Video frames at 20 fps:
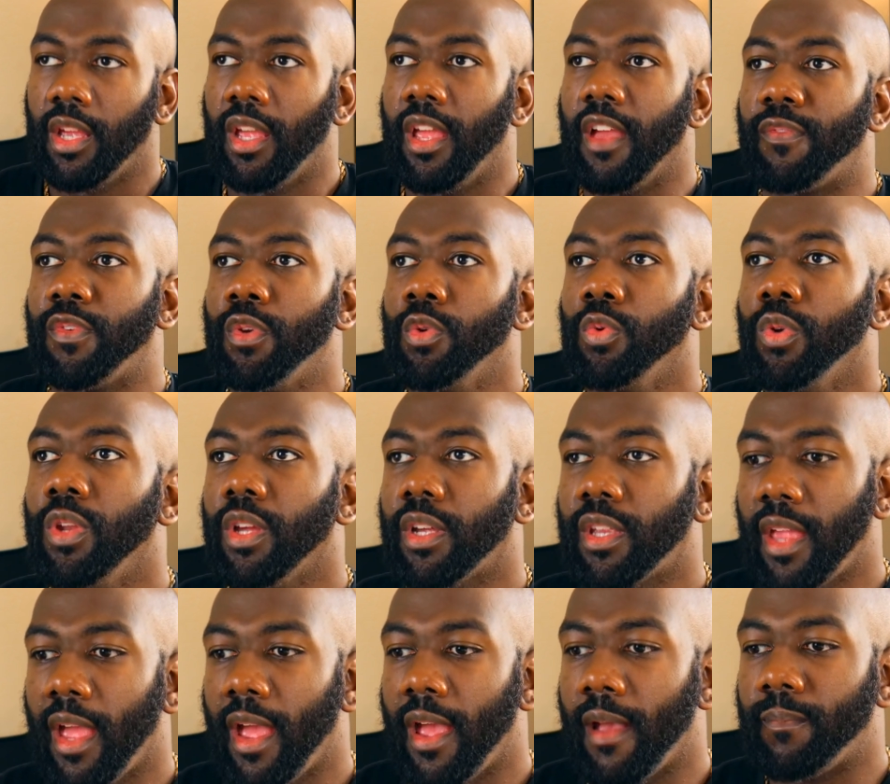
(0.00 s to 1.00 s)
If you
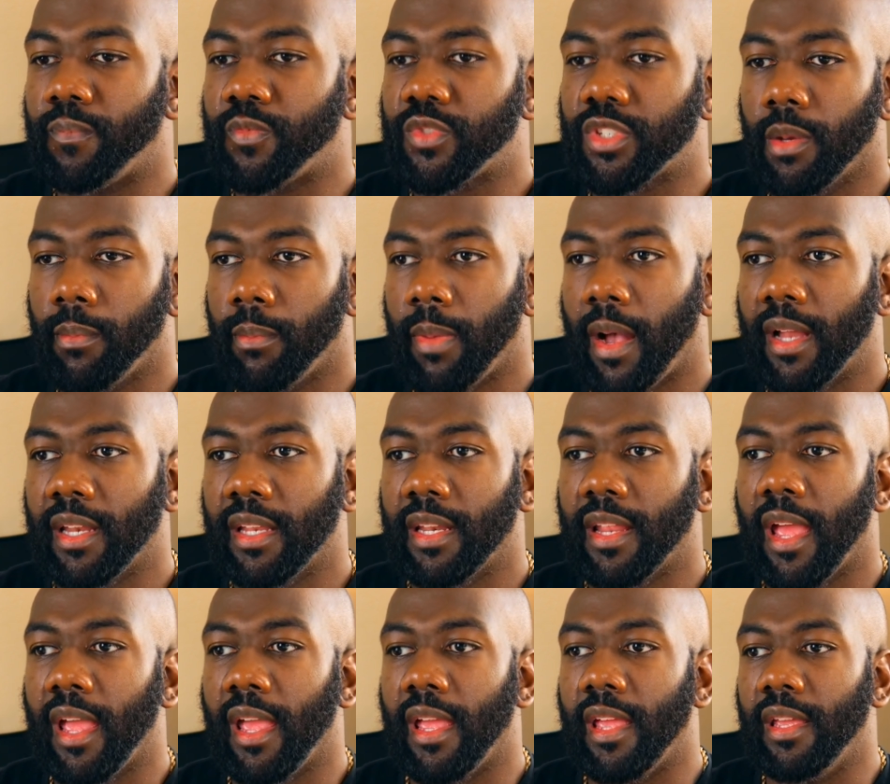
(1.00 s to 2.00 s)
look at somebody
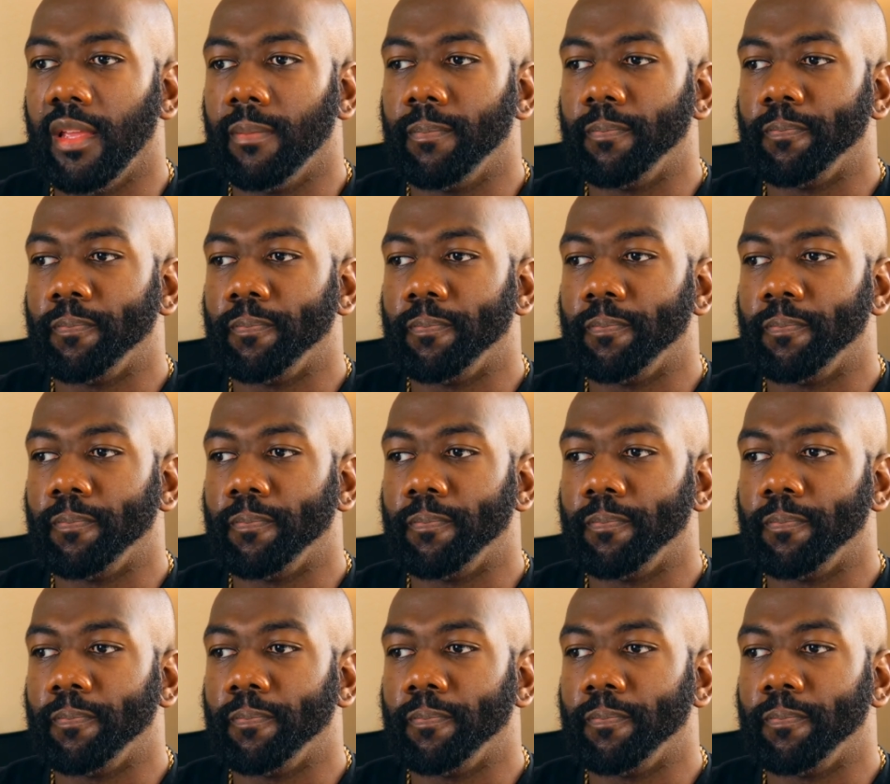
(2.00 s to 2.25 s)
that